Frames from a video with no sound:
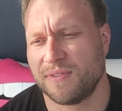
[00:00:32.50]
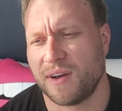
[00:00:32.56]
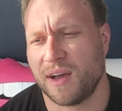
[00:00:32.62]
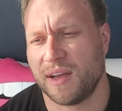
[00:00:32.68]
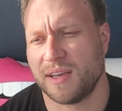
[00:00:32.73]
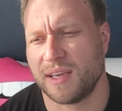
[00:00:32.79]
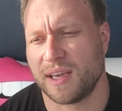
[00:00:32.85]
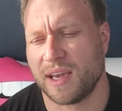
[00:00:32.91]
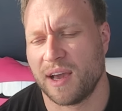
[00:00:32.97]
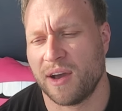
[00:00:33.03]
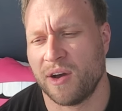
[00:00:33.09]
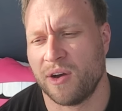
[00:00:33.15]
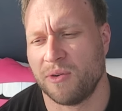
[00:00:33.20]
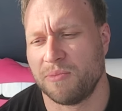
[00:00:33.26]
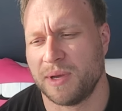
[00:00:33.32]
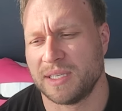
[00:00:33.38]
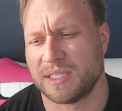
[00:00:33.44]
finding
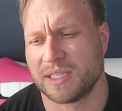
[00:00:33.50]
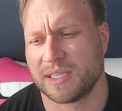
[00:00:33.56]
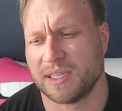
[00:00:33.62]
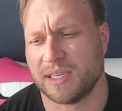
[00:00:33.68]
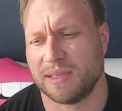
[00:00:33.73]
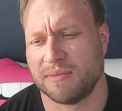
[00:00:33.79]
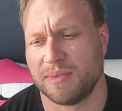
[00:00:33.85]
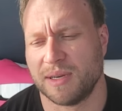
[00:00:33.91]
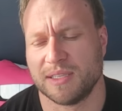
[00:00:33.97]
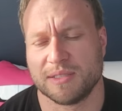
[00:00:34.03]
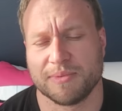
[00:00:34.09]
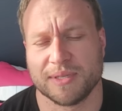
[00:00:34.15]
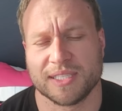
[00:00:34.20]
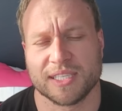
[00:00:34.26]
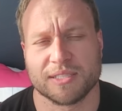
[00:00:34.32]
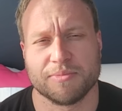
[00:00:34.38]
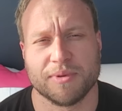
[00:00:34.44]
out, basically, but it's
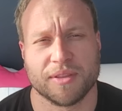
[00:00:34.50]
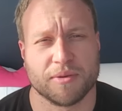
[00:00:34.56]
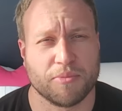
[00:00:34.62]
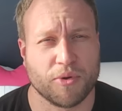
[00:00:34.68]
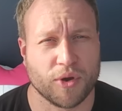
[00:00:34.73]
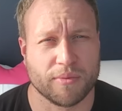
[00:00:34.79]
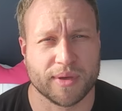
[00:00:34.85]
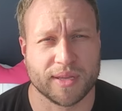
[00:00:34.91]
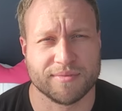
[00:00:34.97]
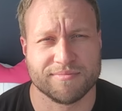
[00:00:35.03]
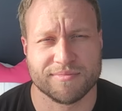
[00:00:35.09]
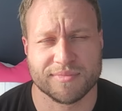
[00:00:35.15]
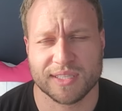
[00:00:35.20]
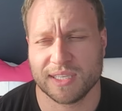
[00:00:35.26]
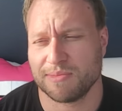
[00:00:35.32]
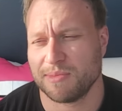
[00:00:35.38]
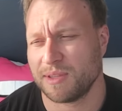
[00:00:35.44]
my 6-month appointment.
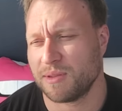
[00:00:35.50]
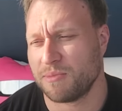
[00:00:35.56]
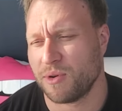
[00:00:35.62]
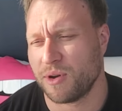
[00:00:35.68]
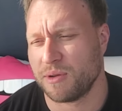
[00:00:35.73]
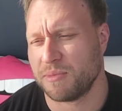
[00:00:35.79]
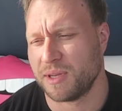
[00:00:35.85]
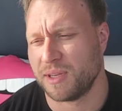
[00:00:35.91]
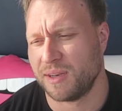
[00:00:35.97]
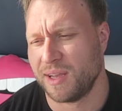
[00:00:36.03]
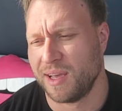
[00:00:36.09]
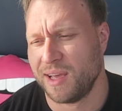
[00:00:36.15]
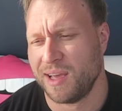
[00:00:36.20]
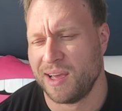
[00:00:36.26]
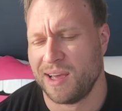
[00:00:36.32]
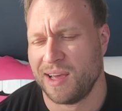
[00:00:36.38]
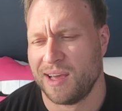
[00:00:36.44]
6-month appointment
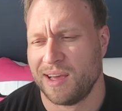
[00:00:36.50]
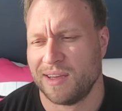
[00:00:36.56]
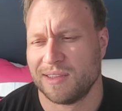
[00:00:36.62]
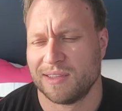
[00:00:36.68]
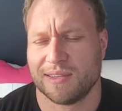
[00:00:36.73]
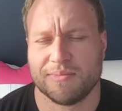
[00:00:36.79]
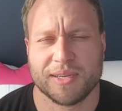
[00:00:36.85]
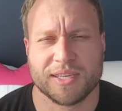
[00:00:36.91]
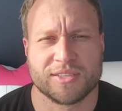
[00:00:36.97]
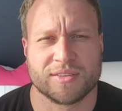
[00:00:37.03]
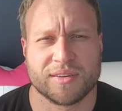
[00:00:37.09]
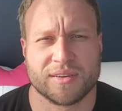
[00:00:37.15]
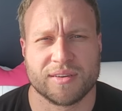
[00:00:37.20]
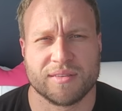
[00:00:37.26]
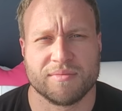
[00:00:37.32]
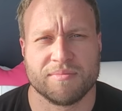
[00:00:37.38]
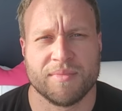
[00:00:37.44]
to make
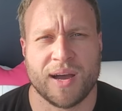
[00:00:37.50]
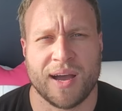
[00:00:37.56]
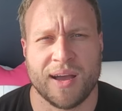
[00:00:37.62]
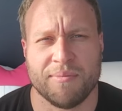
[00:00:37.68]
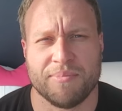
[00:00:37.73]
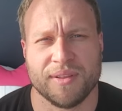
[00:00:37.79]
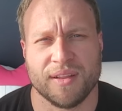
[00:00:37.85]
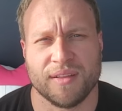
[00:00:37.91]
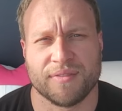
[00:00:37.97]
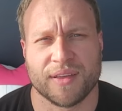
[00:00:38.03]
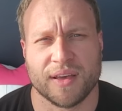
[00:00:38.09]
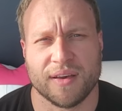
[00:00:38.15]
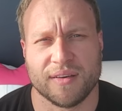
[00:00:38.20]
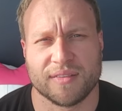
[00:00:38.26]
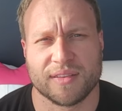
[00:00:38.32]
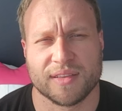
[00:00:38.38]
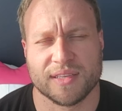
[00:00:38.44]
sure my bill of
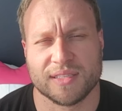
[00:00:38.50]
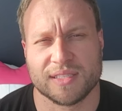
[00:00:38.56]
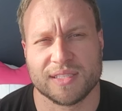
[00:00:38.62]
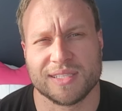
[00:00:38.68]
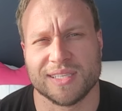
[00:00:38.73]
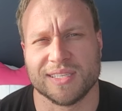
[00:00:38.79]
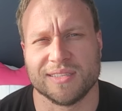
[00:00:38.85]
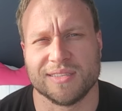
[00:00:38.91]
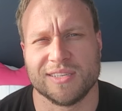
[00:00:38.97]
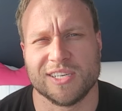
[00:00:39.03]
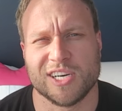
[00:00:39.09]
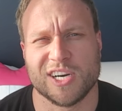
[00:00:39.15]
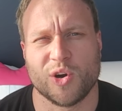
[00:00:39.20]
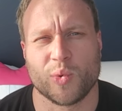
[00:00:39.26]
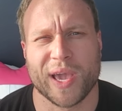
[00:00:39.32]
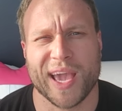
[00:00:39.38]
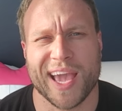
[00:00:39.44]
health is still
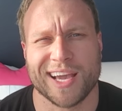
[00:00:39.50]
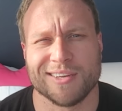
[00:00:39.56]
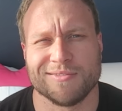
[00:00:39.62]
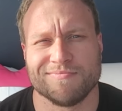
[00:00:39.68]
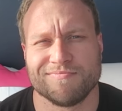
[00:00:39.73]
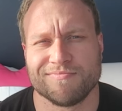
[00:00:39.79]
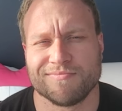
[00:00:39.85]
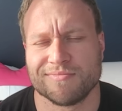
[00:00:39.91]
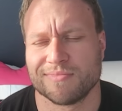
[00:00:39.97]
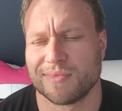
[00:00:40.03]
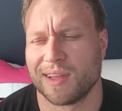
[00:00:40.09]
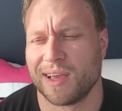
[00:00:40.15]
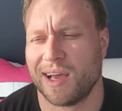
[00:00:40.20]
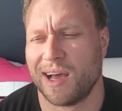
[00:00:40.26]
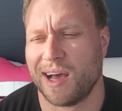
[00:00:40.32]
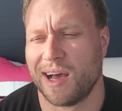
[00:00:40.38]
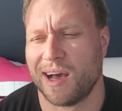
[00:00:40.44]
okay.
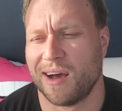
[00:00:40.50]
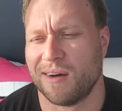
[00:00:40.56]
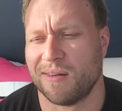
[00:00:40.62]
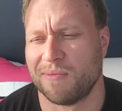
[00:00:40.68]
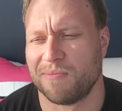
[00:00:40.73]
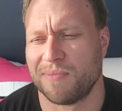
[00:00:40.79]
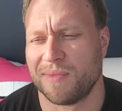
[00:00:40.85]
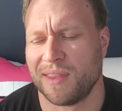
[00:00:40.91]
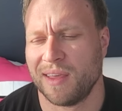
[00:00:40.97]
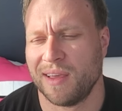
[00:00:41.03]
I